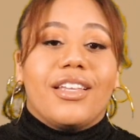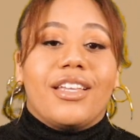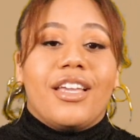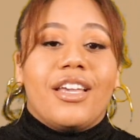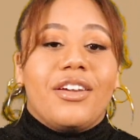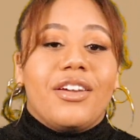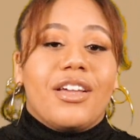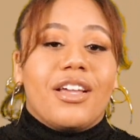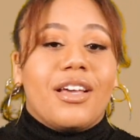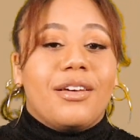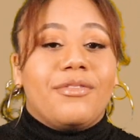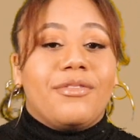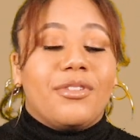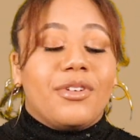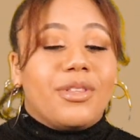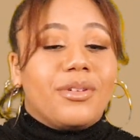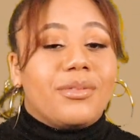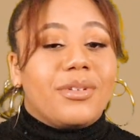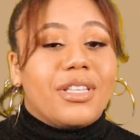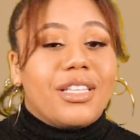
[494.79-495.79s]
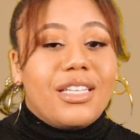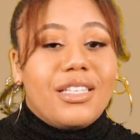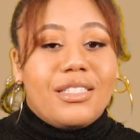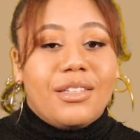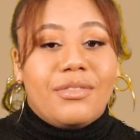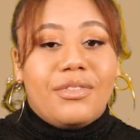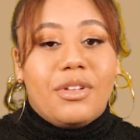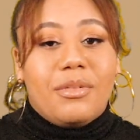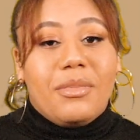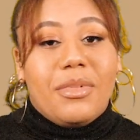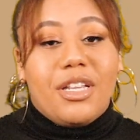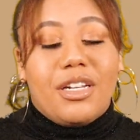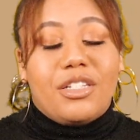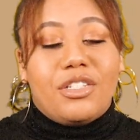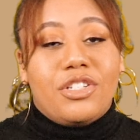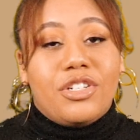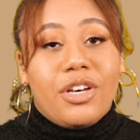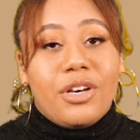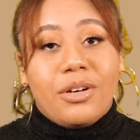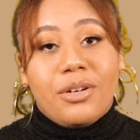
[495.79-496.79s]
gearing up for the release of
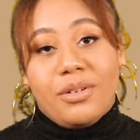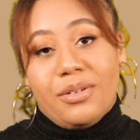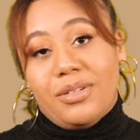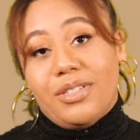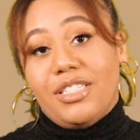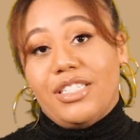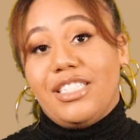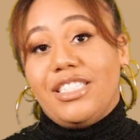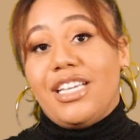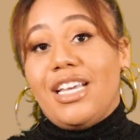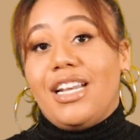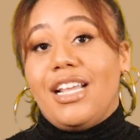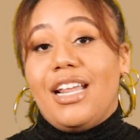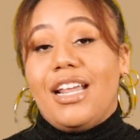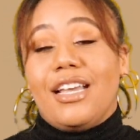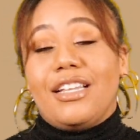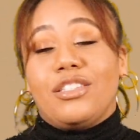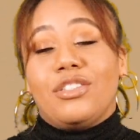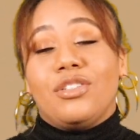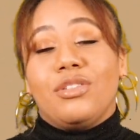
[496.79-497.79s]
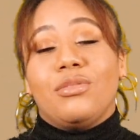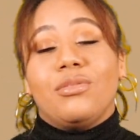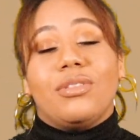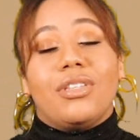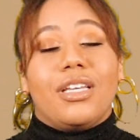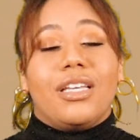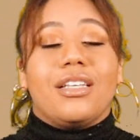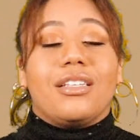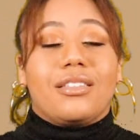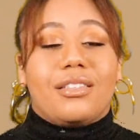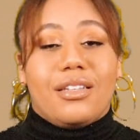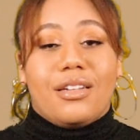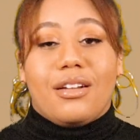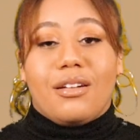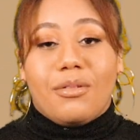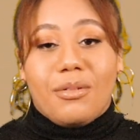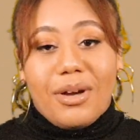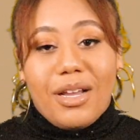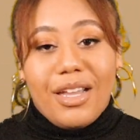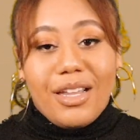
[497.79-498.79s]
Damita Jo, Janet had two things in
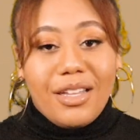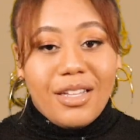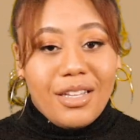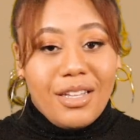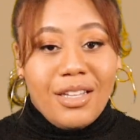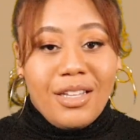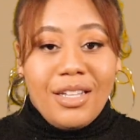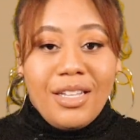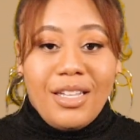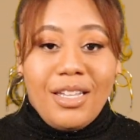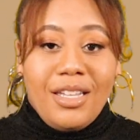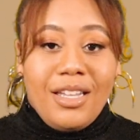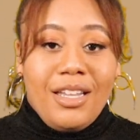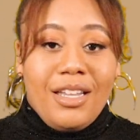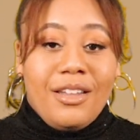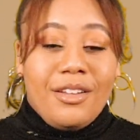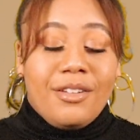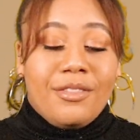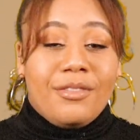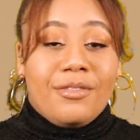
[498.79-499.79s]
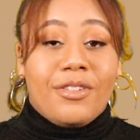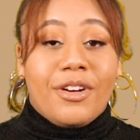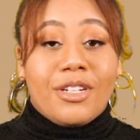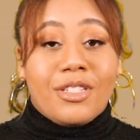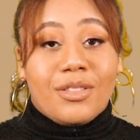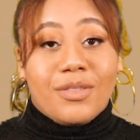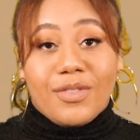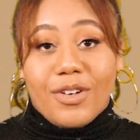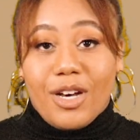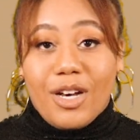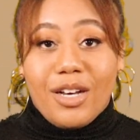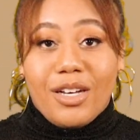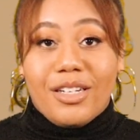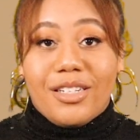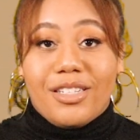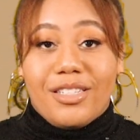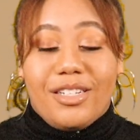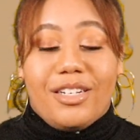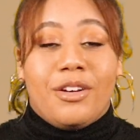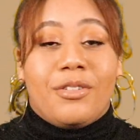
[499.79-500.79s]
her way. First of
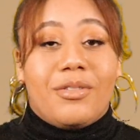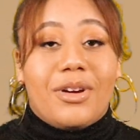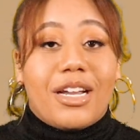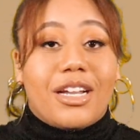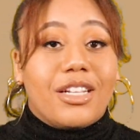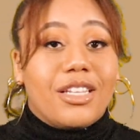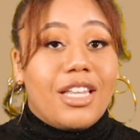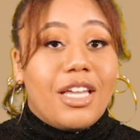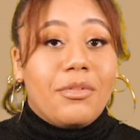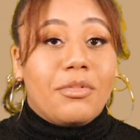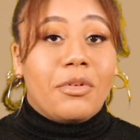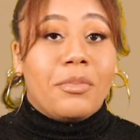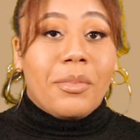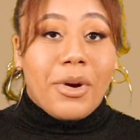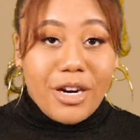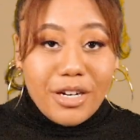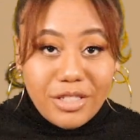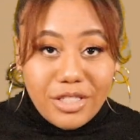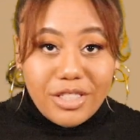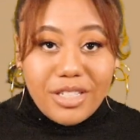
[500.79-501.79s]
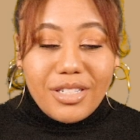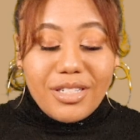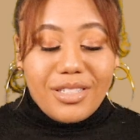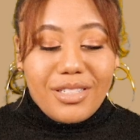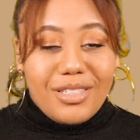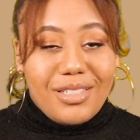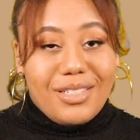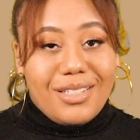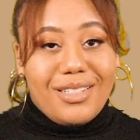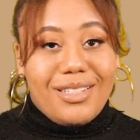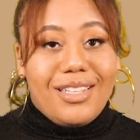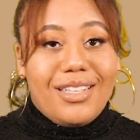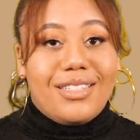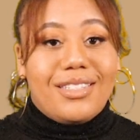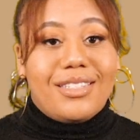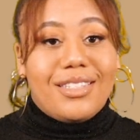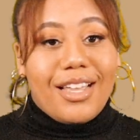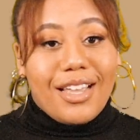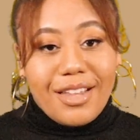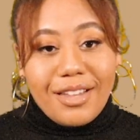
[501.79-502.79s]
all, a record label merger,
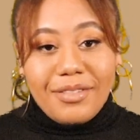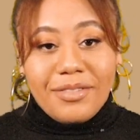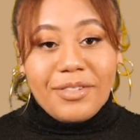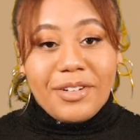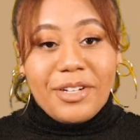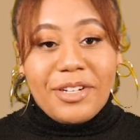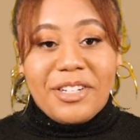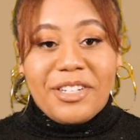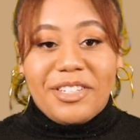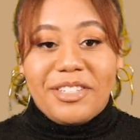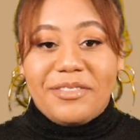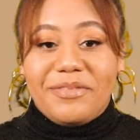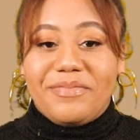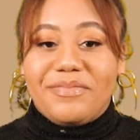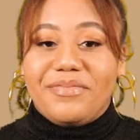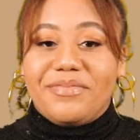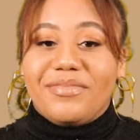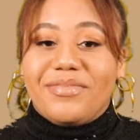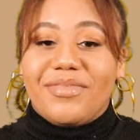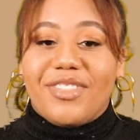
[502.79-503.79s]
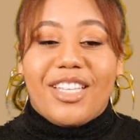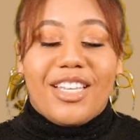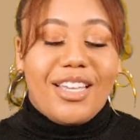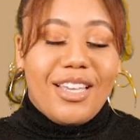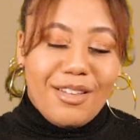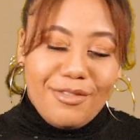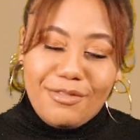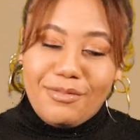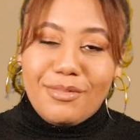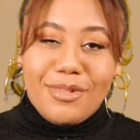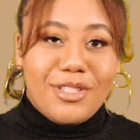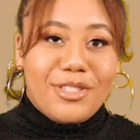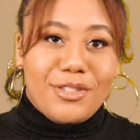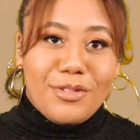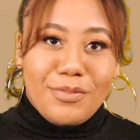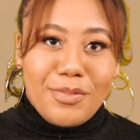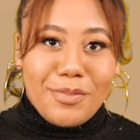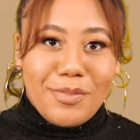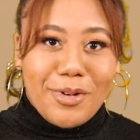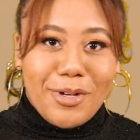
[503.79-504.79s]
and second of all, the infamous
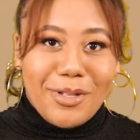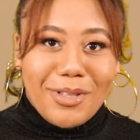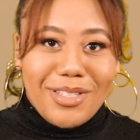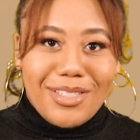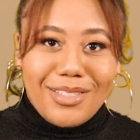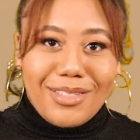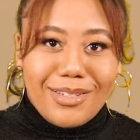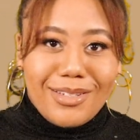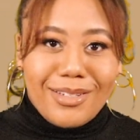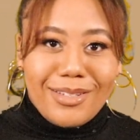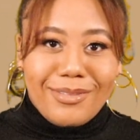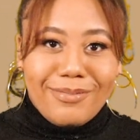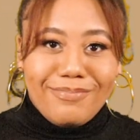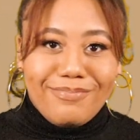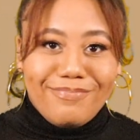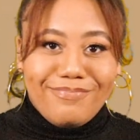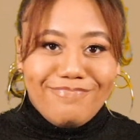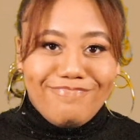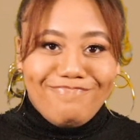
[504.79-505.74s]
Super Bowl incident.